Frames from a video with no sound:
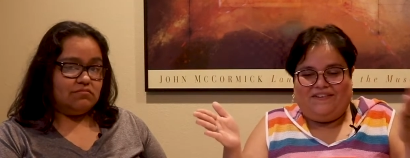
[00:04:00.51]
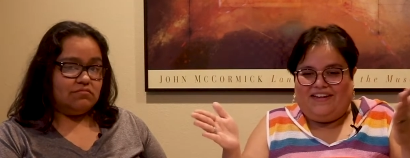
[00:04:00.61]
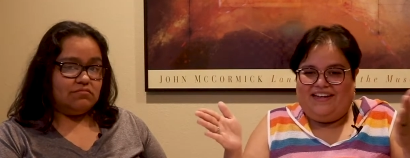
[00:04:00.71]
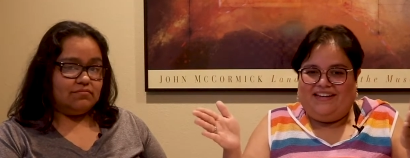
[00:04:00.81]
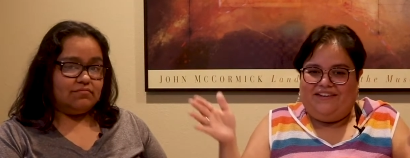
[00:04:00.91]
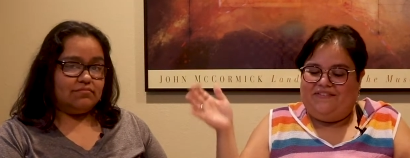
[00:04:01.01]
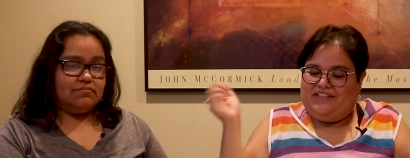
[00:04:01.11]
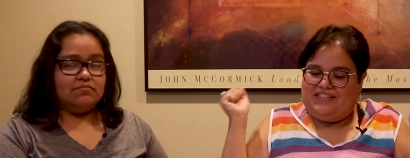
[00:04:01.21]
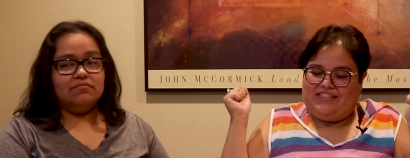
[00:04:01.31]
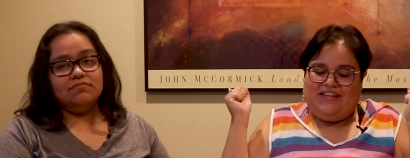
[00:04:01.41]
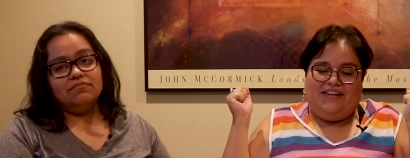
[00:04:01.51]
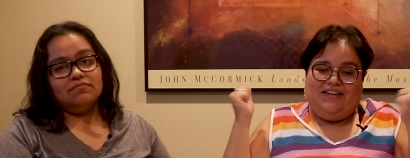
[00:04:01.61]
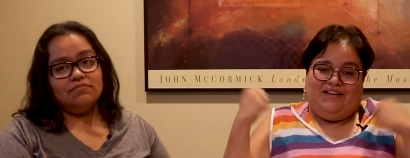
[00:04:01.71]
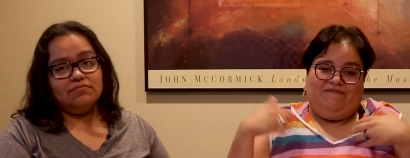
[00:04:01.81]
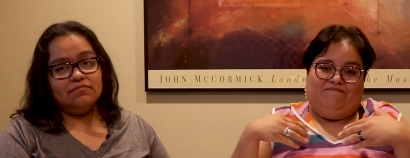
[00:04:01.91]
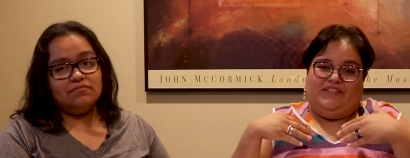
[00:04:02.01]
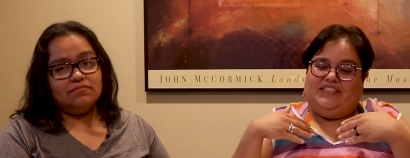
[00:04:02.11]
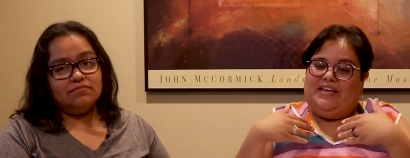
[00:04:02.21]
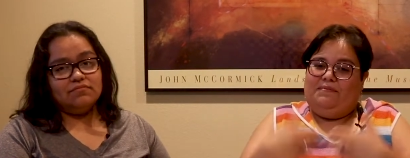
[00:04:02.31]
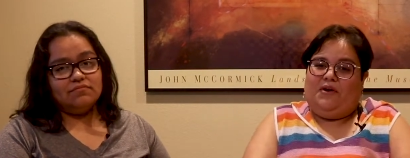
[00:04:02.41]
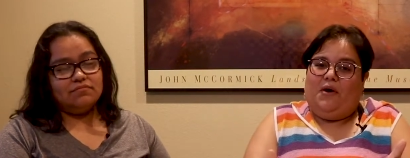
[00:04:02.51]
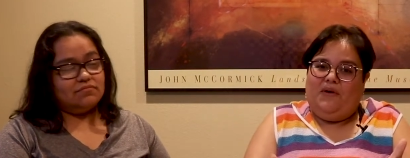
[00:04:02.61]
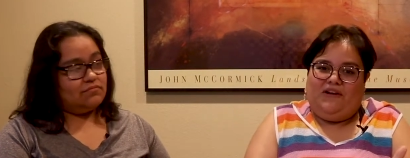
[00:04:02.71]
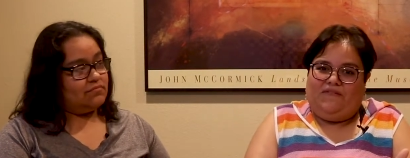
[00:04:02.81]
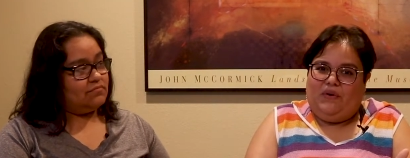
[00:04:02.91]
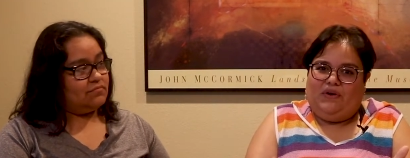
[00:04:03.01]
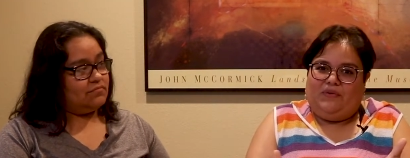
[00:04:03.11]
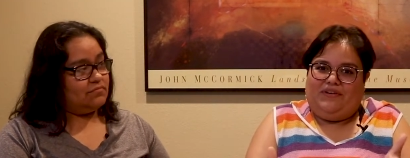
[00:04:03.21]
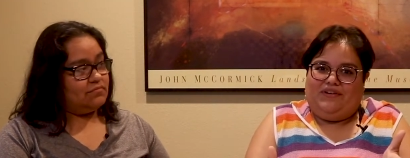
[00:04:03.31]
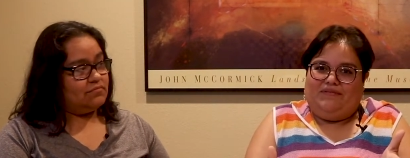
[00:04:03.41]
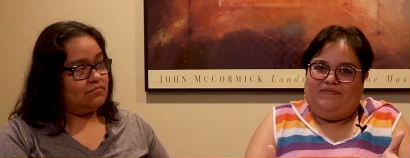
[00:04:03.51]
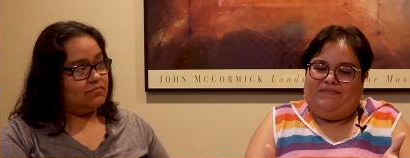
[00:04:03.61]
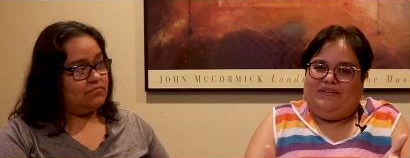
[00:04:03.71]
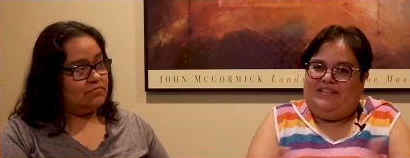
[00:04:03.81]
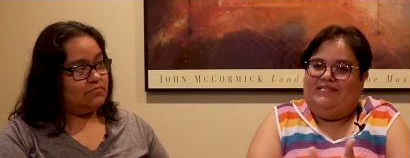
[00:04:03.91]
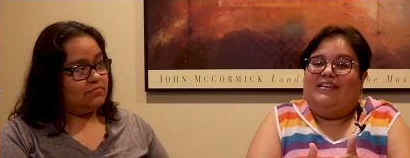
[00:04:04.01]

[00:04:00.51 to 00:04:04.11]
Speaker 1: or negative, and just just keep going forward. But